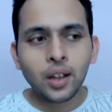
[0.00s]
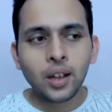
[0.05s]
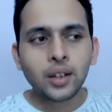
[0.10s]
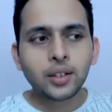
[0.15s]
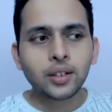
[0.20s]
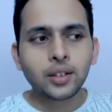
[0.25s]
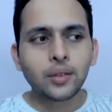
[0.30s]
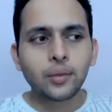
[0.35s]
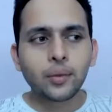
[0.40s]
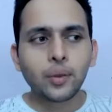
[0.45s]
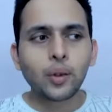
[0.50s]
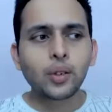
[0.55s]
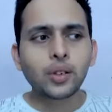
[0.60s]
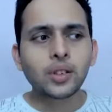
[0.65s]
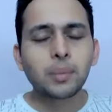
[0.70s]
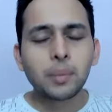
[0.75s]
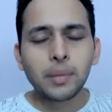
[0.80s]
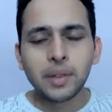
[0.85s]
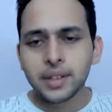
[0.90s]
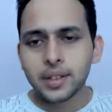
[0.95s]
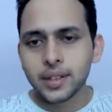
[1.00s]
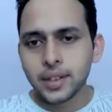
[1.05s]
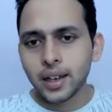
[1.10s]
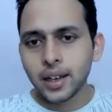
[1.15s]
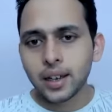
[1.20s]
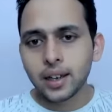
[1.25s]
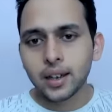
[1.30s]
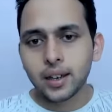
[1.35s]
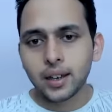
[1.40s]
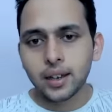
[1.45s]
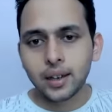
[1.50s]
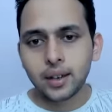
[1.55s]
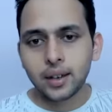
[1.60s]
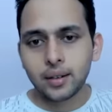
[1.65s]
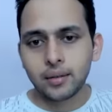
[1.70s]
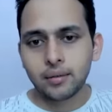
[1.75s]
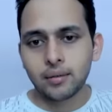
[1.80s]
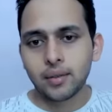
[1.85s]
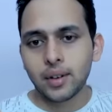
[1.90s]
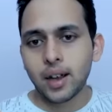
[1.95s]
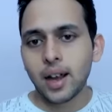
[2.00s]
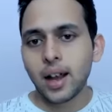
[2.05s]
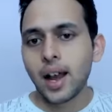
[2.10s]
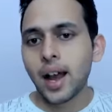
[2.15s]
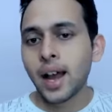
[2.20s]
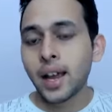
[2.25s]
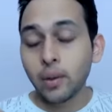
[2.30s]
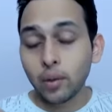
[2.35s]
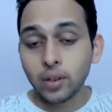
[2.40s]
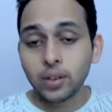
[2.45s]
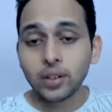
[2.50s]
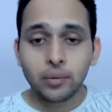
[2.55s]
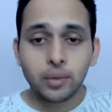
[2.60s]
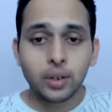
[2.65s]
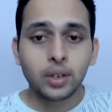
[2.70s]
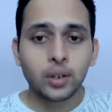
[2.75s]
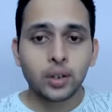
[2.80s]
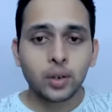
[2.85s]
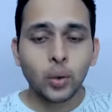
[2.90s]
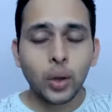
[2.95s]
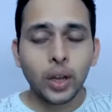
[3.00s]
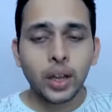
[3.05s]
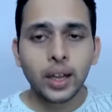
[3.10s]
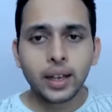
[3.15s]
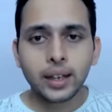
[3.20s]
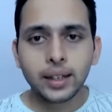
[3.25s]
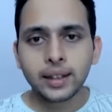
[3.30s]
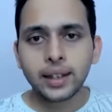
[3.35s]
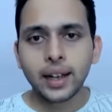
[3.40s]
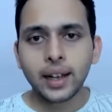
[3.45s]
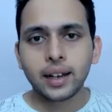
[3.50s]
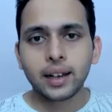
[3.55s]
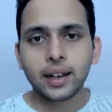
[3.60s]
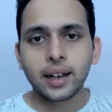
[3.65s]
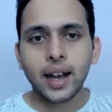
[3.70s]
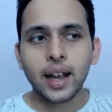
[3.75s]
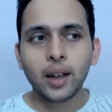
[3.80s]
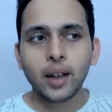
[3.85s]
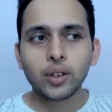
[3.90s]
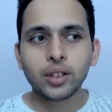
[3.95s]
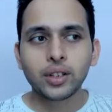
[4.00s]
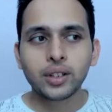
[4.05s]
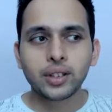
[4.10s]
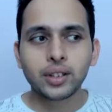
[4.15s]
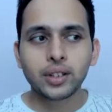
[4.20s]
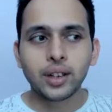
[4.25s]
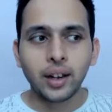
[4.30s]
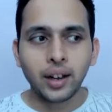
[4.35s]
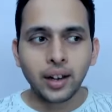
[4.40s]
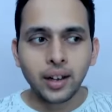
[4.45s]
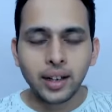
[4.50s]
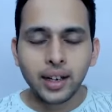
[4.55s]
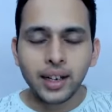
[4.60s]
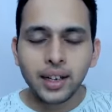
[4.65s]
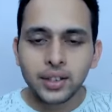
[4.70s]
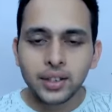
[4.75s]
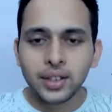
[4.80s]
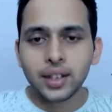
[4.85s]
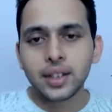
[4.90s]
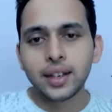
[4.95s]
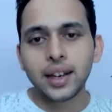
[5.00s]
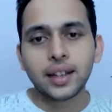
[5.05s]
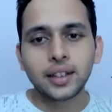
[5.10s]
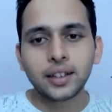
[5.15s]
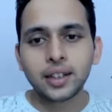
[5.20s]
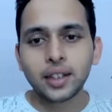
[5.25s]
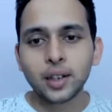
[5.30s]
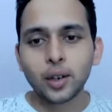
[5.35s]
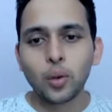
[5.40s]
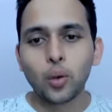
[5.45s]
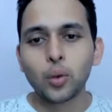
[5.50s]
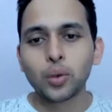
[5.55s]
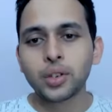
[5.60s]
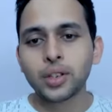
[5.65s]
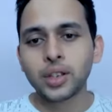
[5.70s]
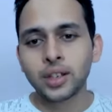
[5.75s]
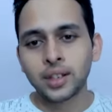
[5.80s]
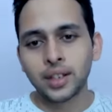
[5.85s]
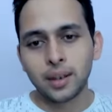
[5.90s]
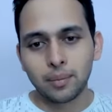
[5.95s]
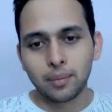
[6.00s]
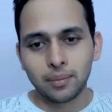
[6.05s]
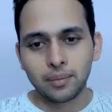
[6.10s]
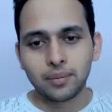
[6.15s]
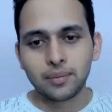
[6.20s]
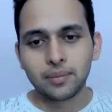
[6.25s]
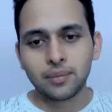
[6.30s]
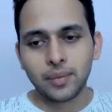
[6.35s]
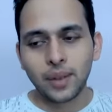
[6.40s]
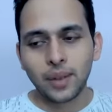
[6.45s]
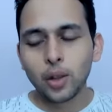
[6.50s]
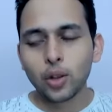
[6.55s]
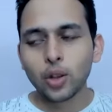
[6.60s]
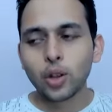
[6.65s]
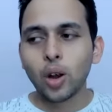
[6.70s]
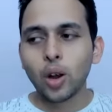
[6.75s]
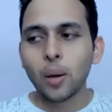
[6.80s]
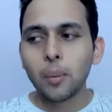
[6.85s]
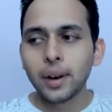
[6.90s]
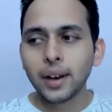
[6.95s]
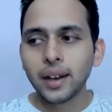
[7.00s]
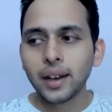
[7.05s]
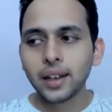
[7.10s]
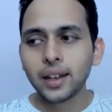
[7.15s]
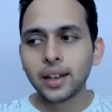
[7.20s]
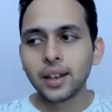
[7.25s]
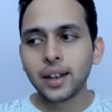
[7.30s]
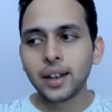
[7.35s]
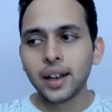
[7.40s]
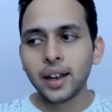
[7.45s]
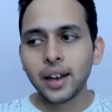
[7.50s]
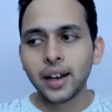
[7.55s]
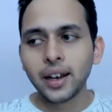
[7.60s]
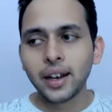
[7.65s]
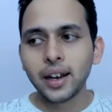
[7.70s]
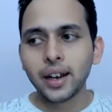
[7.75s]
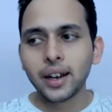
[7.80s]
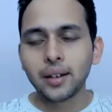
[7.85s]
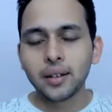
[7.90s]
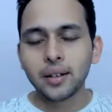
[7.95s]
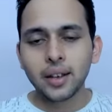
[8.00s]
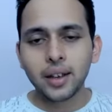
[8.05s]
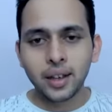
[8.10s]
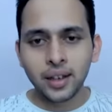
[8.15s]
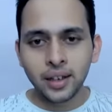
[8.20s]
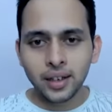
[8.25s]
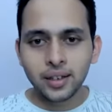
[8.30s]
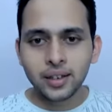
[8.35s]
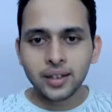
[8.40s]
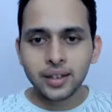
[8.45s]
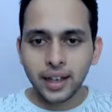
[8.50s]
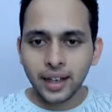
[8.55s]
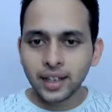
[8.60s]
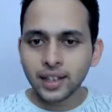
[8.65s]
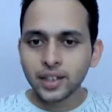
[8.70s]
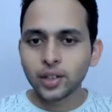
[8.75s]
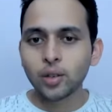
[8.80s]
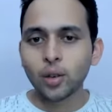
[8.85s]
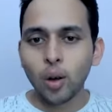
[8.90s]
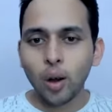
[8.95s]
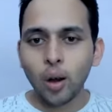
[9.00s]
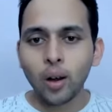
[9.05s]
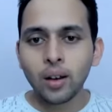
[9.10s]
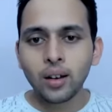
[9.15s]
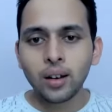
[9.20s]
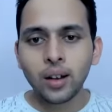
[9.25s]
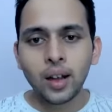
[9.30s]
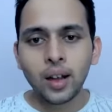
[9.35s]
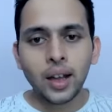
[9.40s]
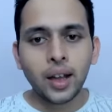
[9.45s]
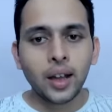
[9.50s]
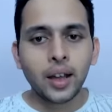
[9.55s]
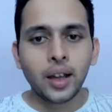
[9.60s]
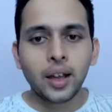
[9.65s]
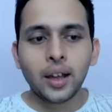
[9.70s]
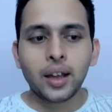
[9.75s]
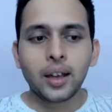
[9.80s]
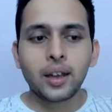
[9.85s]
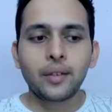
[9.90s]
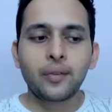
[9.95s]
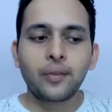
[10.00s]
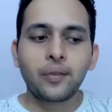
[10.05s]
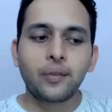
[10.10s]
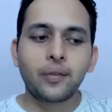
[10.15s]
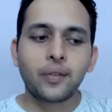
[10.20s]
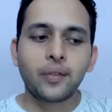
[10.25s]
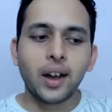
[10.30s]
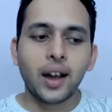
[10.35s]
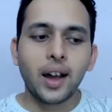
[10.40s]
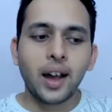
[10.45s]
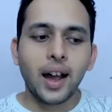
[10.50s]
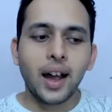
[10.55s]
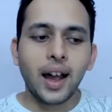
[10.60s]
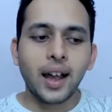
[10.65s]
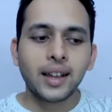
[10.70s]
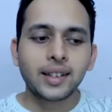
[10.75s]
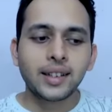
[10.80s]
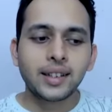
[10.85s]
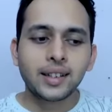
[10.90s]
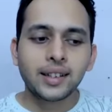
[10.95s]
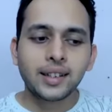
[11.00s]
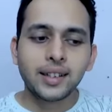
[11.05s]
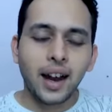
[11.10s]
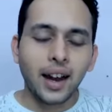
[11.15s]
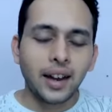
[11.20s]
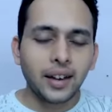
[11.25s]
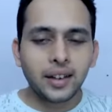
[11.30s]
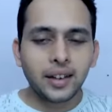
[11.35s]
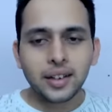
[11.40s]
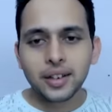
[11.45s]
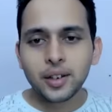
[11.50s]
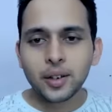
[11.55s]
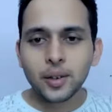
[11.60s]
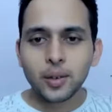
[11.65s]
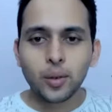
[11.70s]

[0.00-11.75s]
So the first mistake I was even doing that I was teaching rather than coaching them. So normally in sales call, if I started